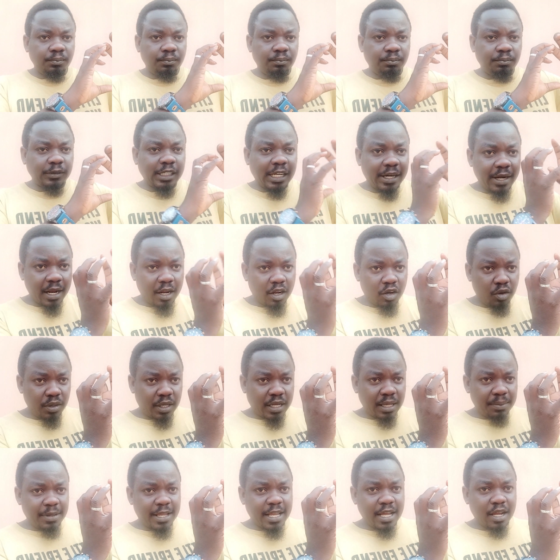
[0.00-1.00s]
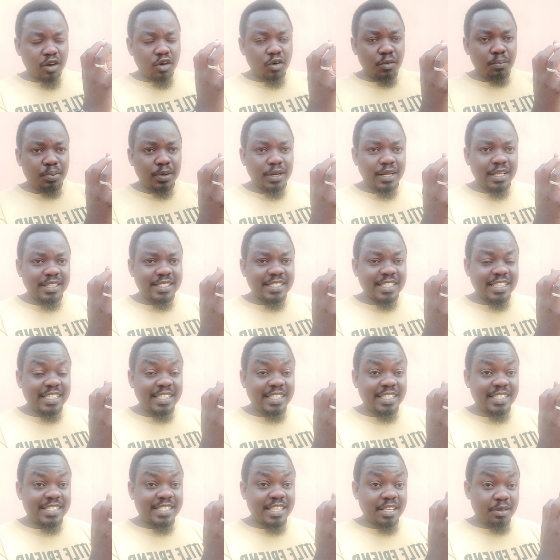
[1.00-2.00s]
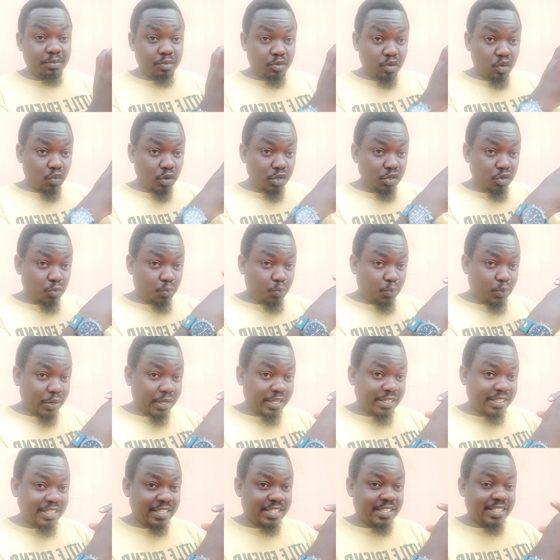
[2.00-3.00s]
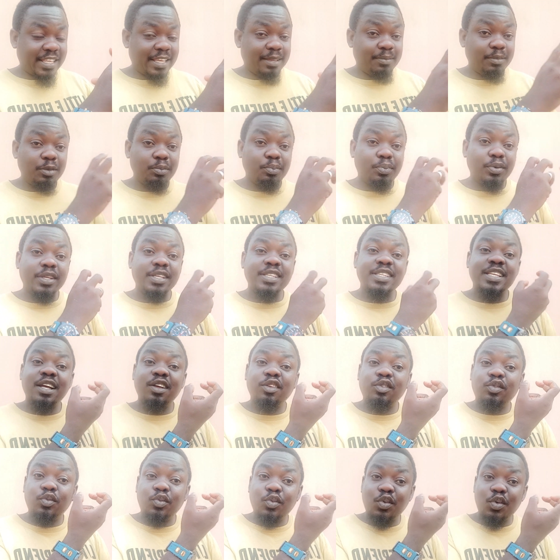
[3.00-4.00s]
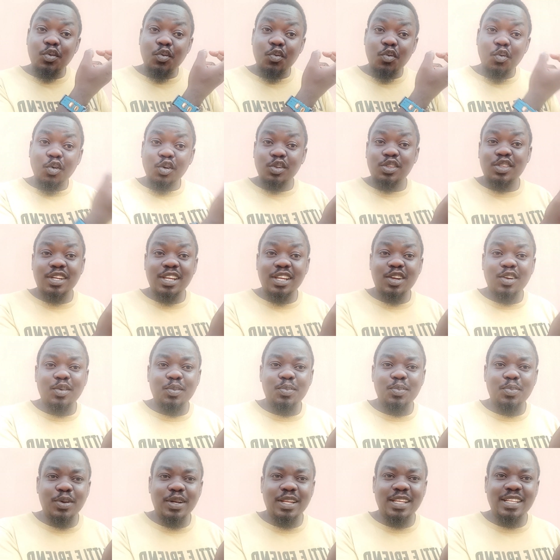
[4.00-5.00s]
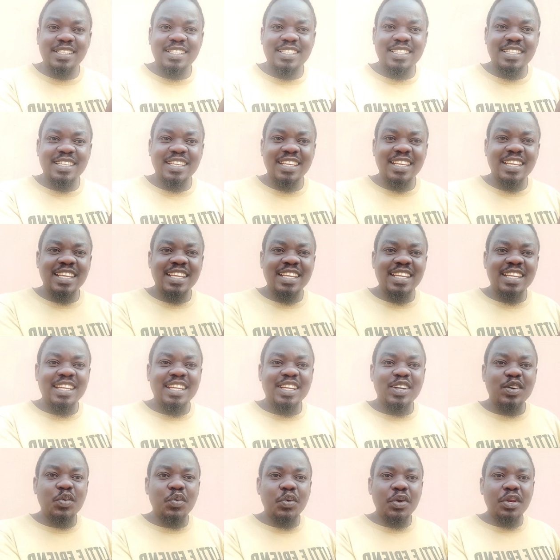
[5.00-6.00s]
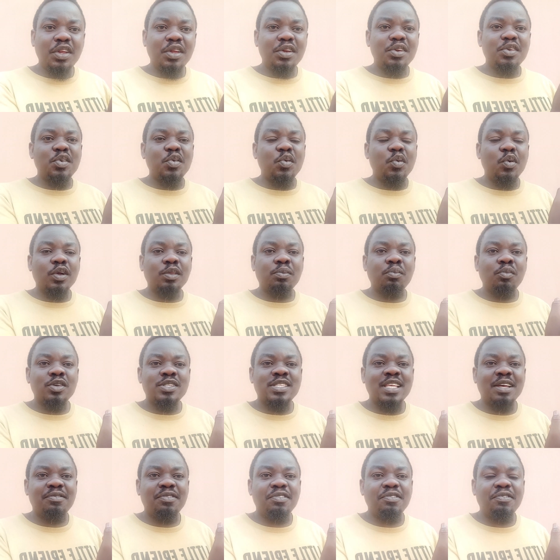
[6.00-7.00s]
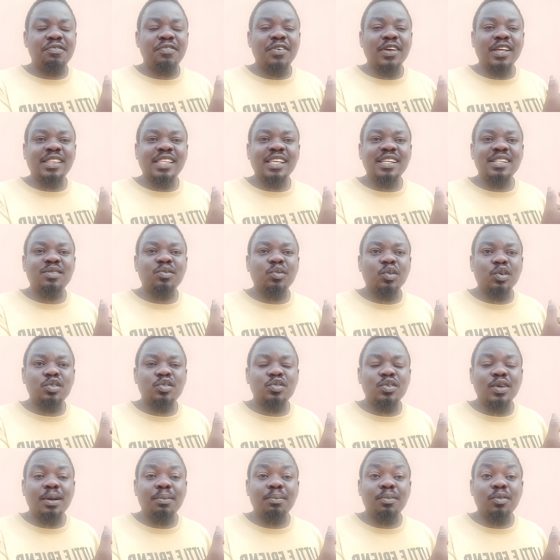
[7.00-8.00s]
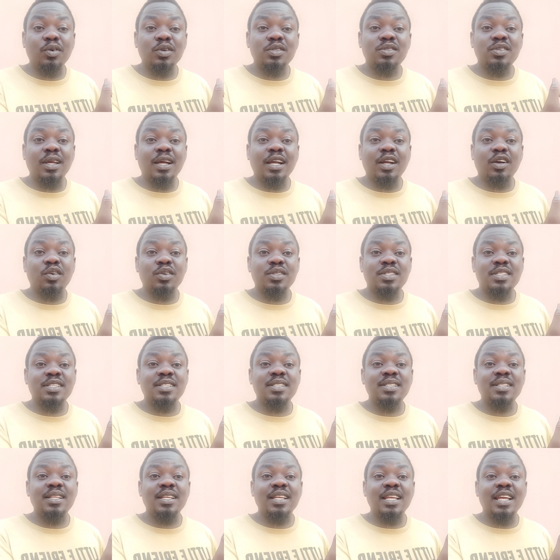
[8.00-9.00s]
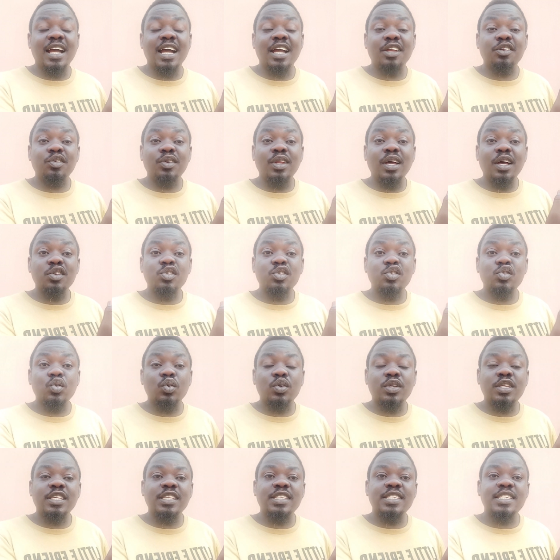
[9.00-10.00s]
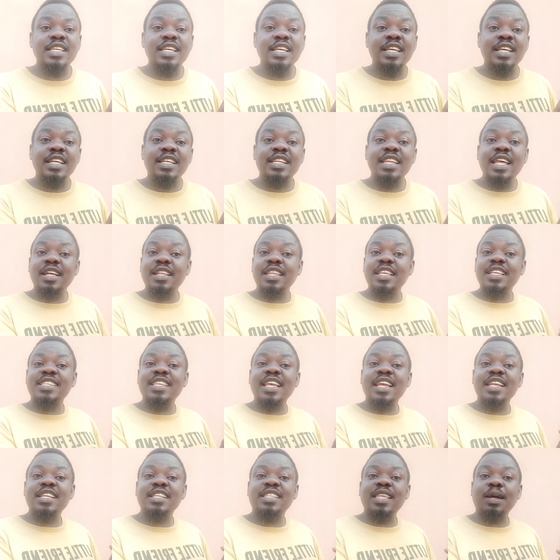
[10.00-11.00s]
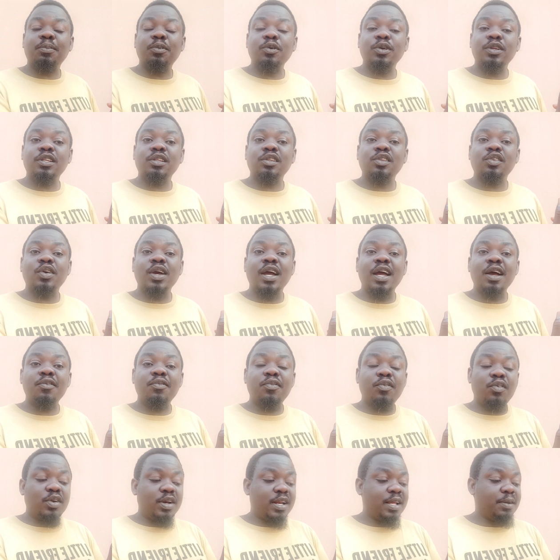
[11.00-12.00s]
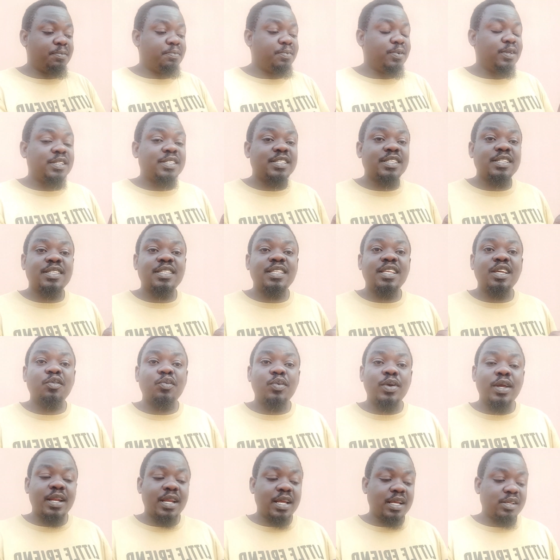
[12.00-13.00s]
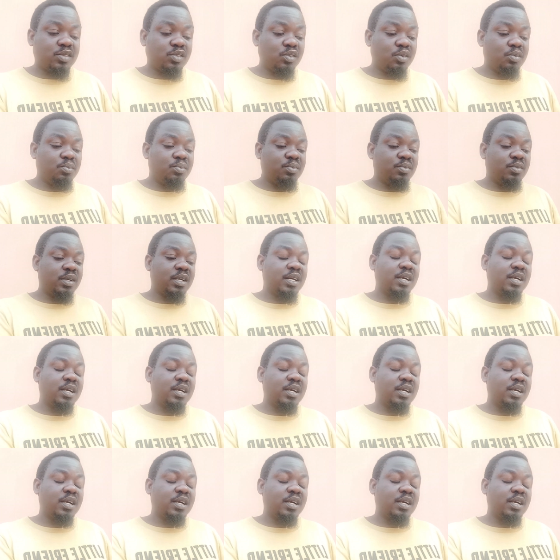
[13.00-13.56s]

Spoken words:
there are chemical components in the stem. But when you press the stem, it brings out watery components. We don't know what must have infected what you are cutting, and you now soak it. Now, inside the tarpaulin, you have other places there where there are some